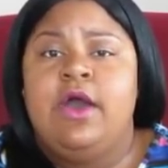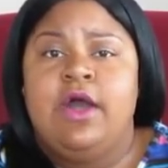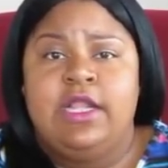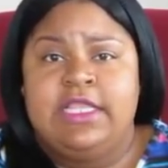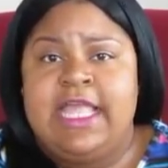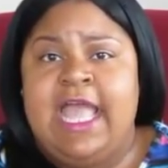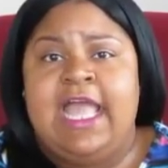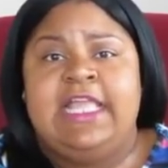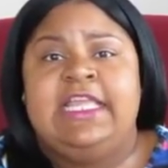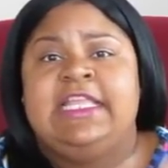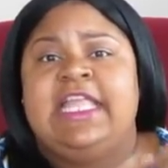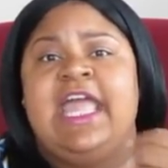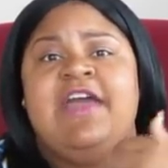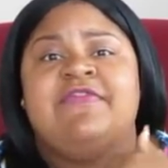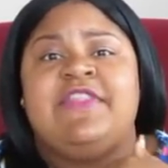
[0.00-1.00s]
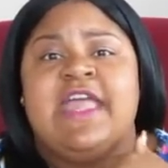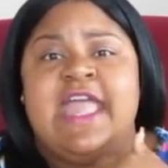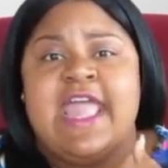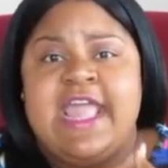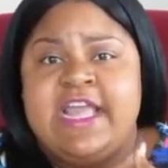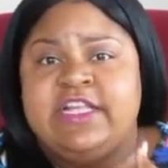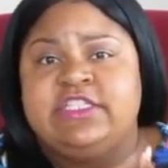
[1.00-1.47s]
or not and have to
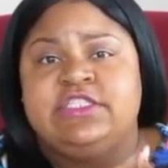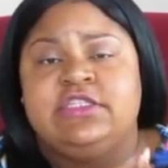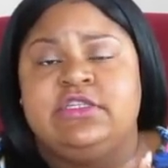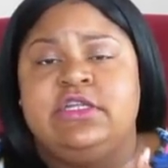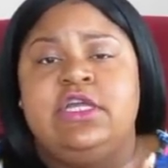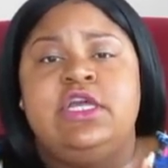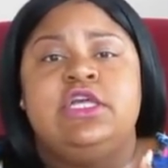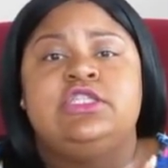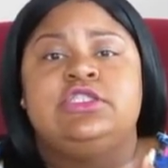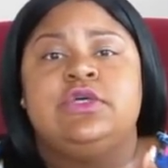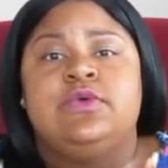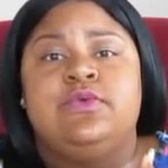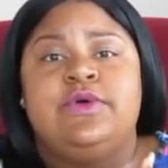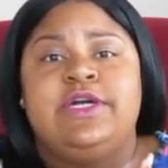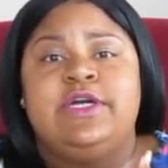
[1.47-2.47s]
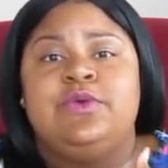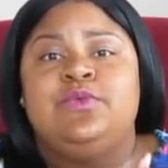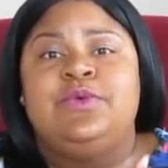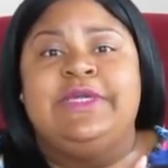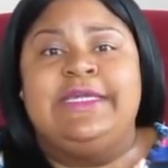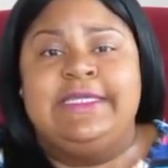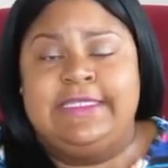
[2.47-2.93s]
answer to what
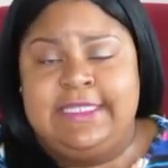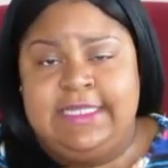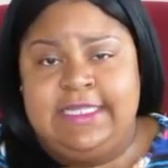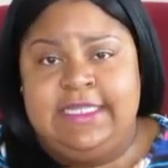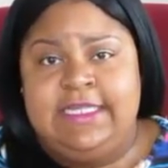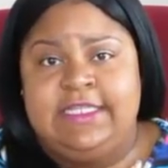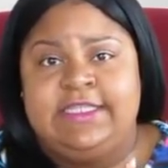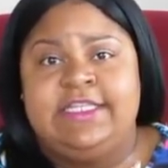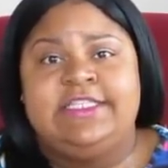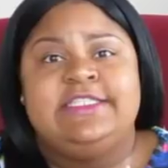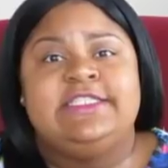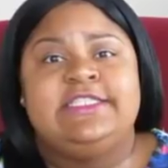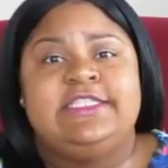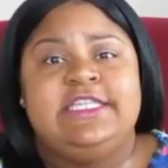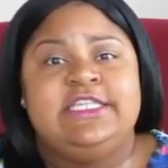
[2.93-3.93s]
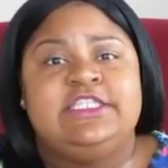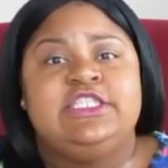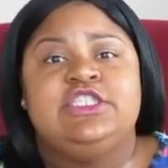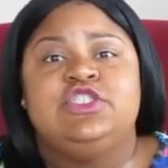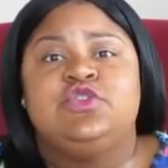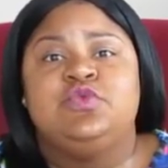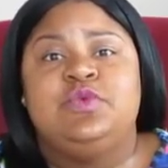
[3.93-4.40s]
we did, the
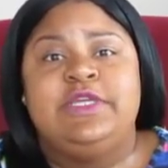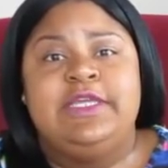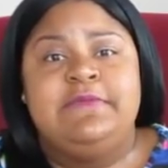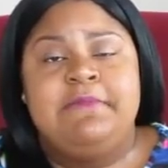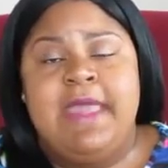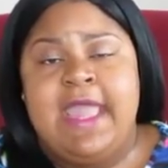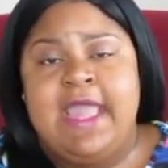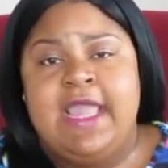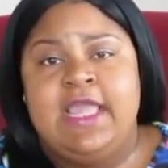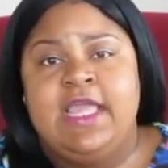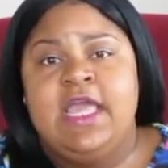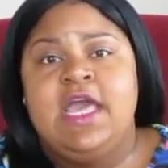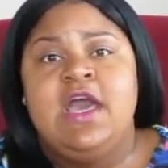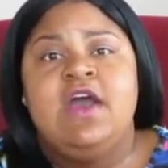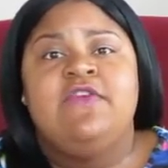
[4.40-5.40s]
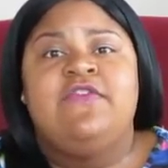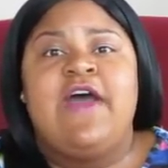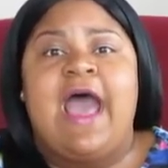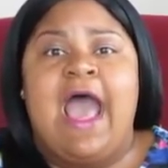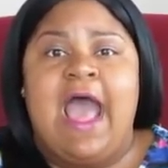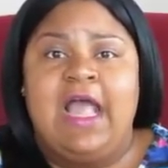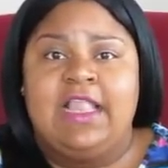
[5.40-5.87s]
decisions we made for
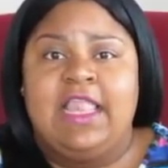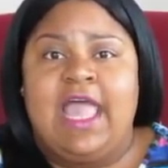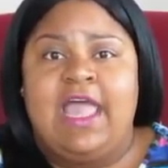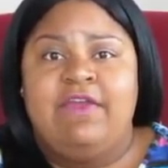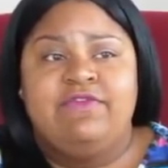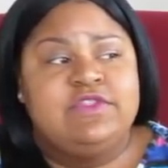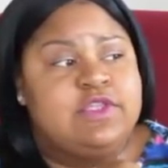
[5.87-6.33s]
our life.